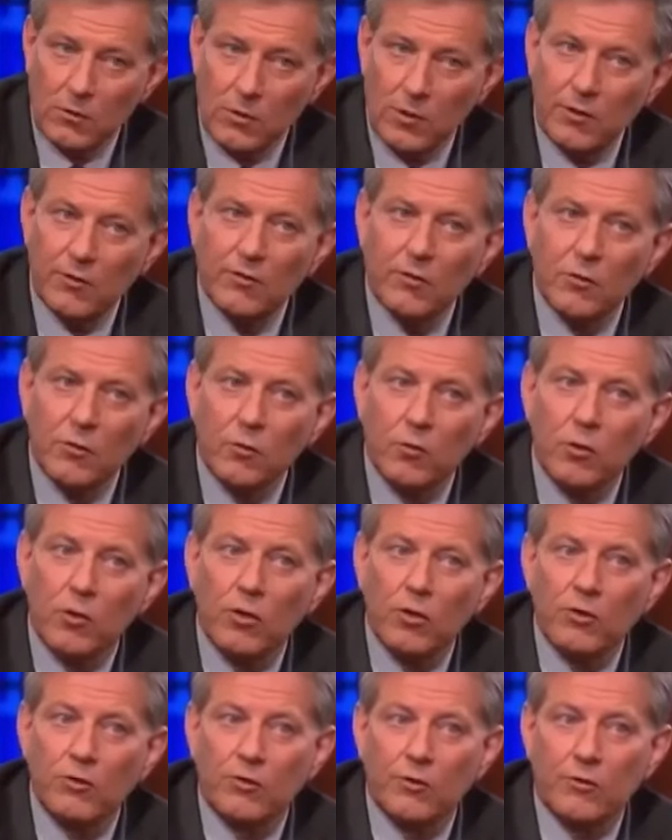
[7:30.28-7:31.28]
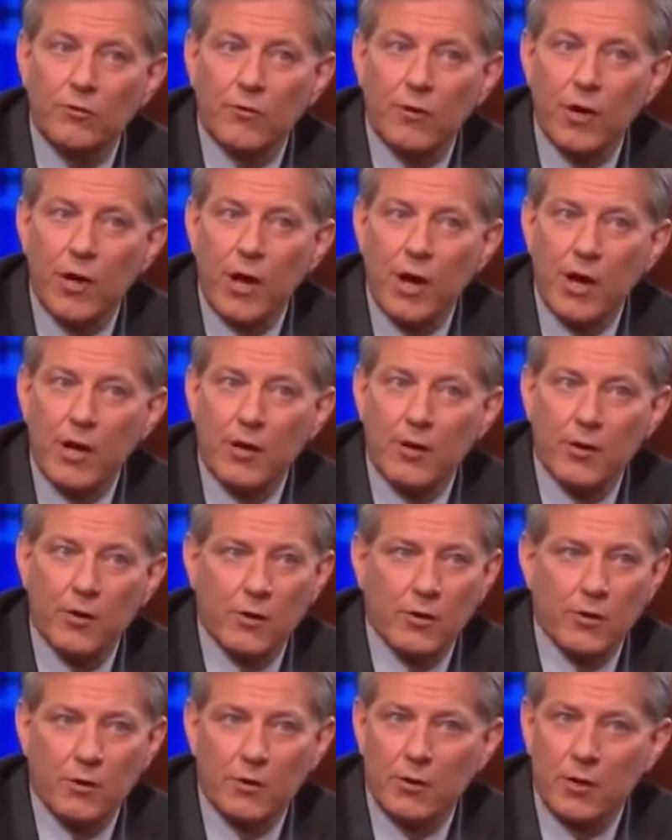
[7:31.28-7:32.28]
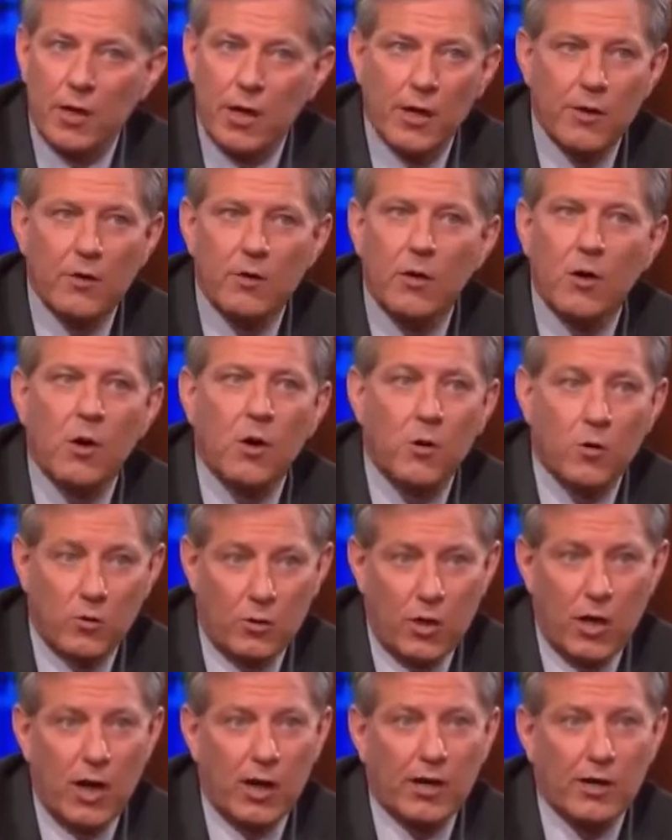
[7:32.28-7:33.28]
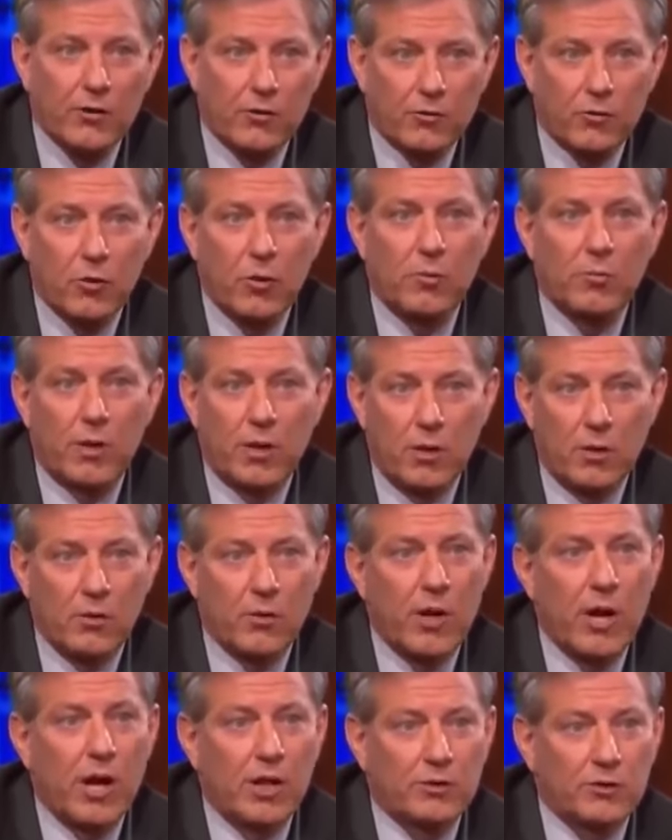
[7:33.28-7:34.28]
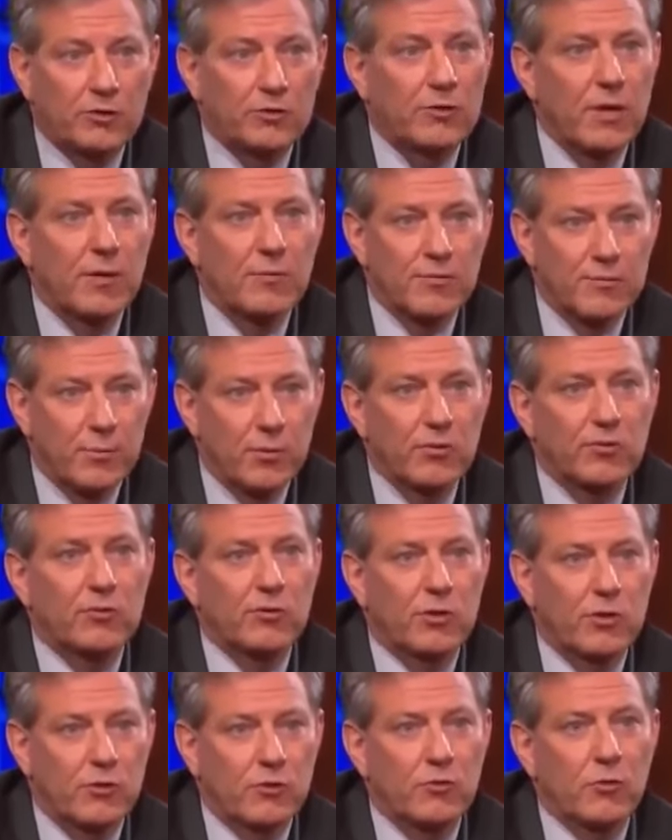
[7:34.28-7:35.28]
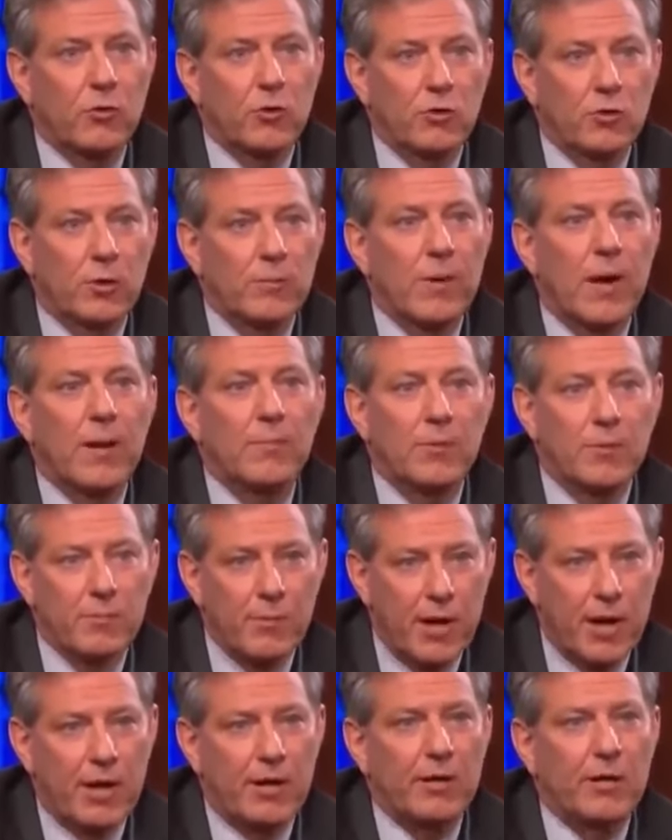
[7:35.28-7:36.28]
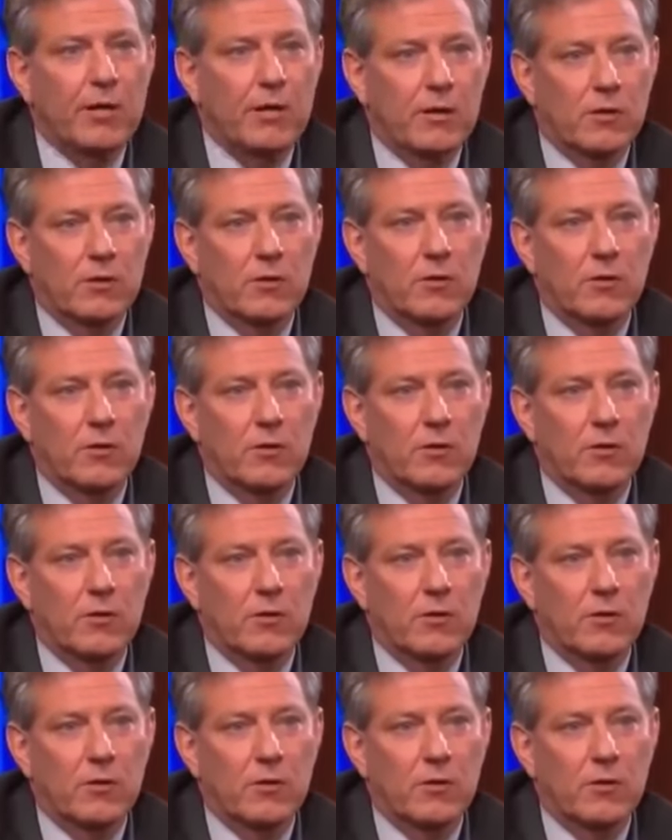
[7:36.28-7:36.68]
These are words of anger. I know I control my own actions. I'm supposed to control them. I'm the man here.